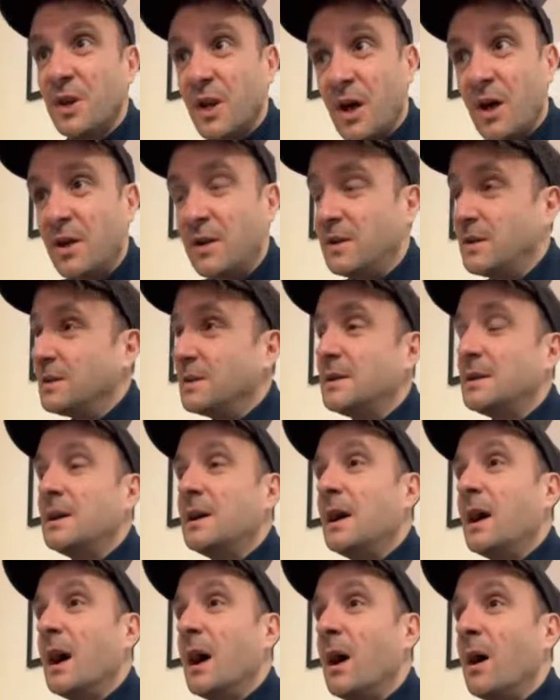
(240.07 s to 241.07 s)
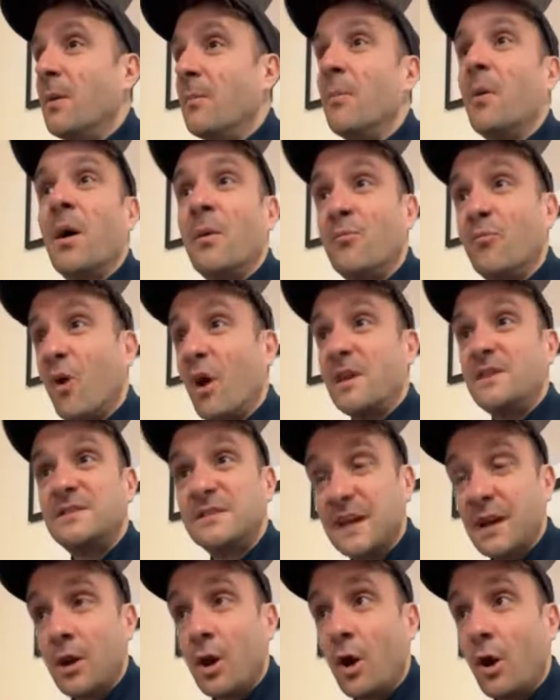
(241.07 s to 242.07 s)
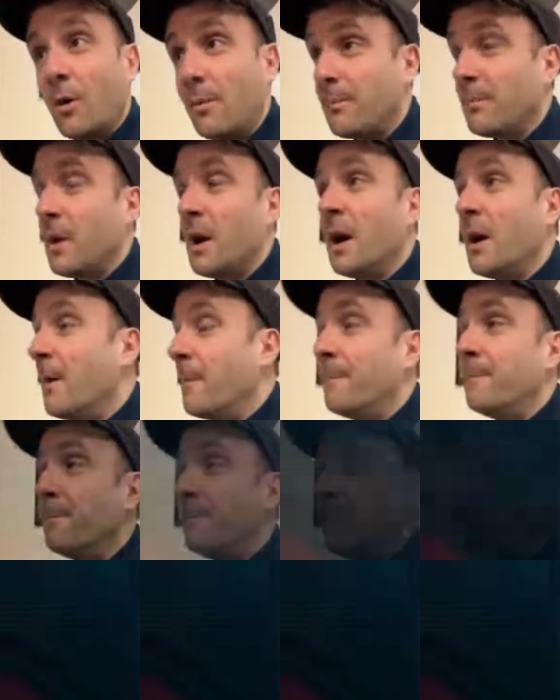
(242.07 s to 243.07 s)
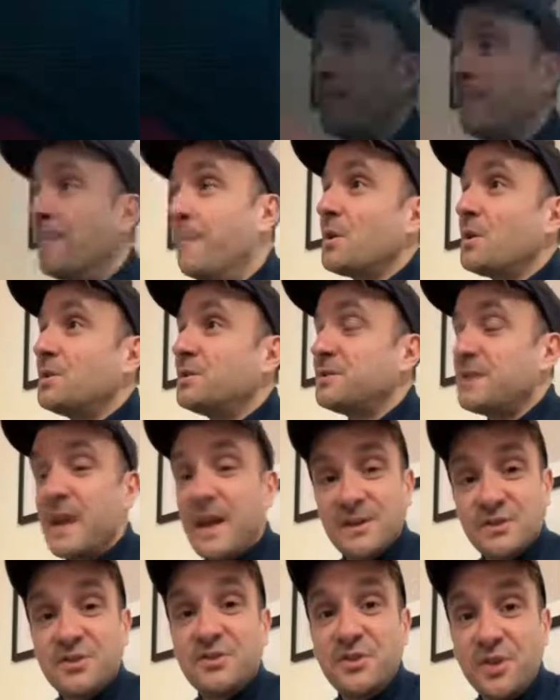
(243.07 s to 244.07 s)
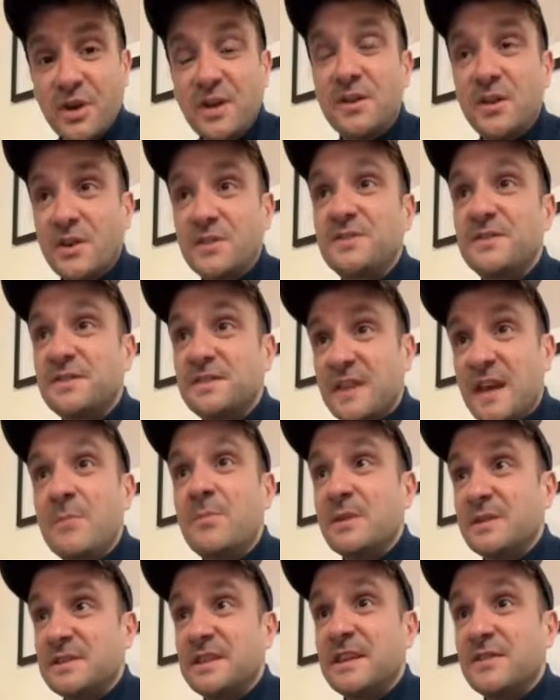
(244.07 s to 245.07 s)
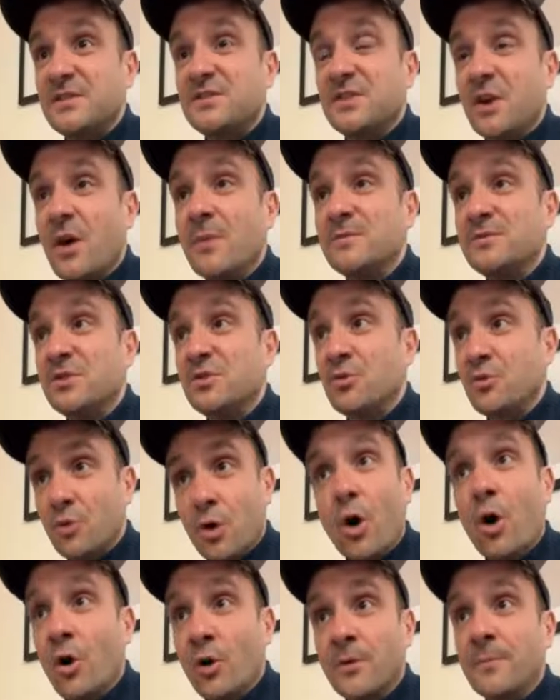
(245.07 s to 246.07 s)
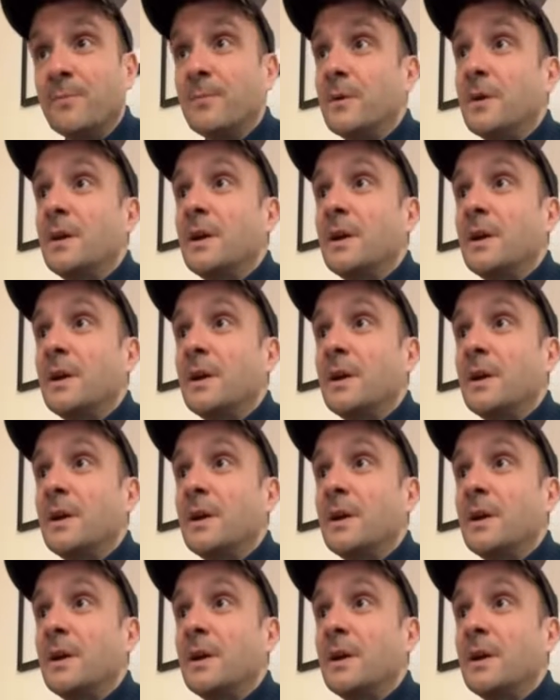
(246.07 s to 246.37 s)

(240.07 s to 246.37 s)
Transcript: learn. I'm writing a lot. So yeah, it's just nice to stay busy in the times that you're not on.